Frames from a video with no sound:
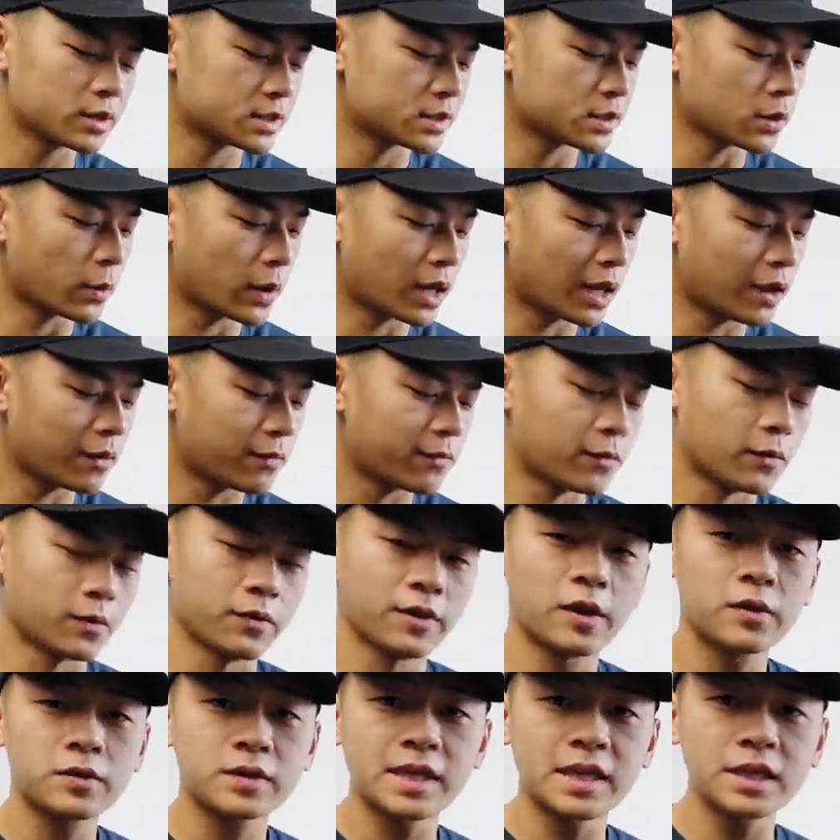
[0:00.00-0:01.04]
is so helpful.
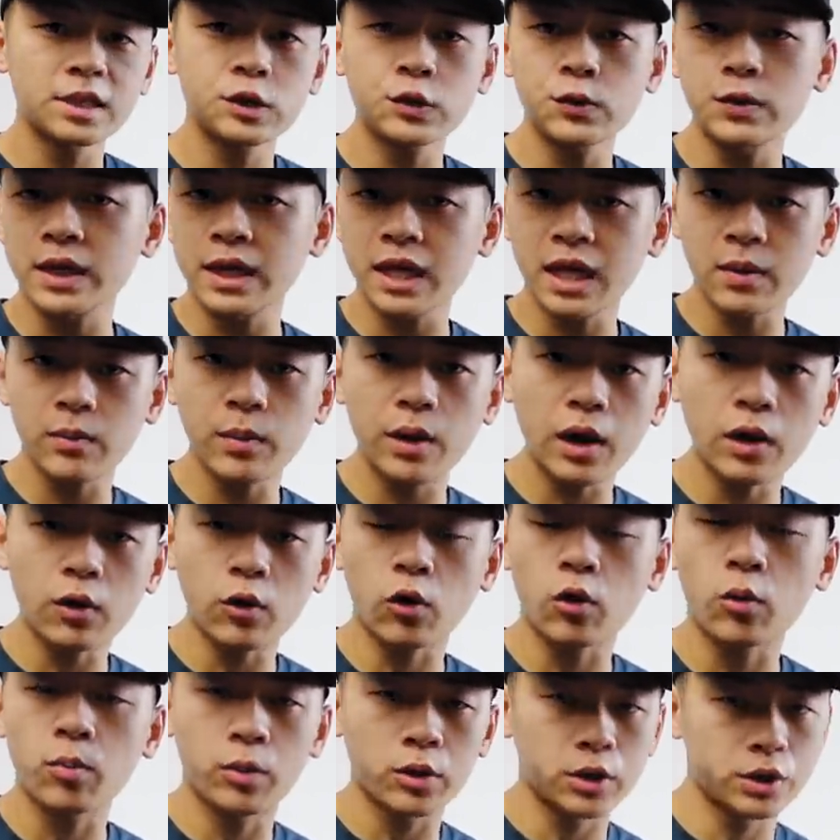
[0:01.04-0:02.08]
They'll send you an email
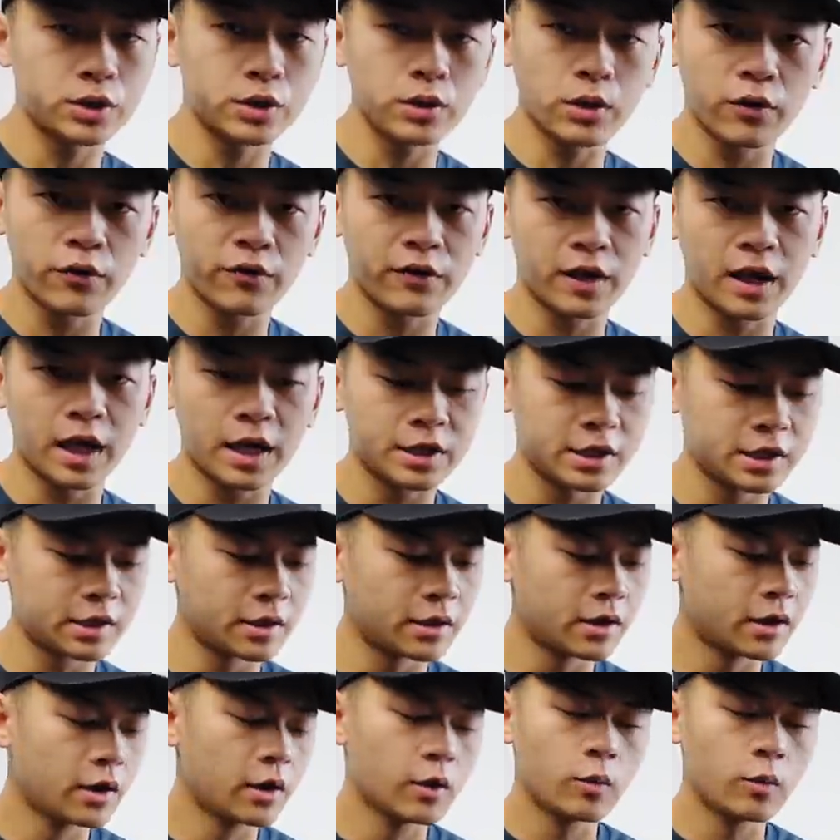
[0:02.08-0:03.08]
or push notification